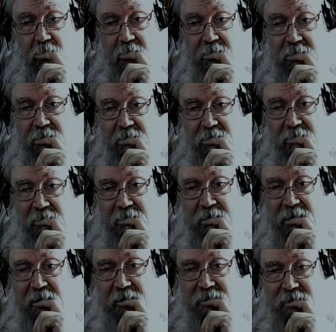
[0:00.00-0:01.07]
I get
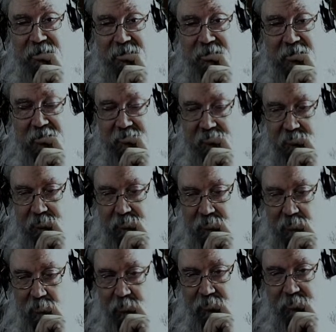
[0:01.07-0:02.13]
lots and lots of
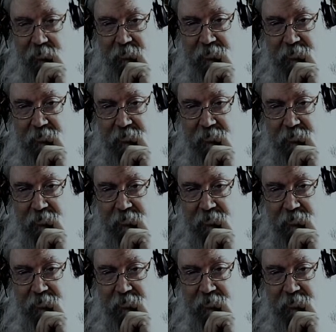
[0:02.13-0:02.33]
help,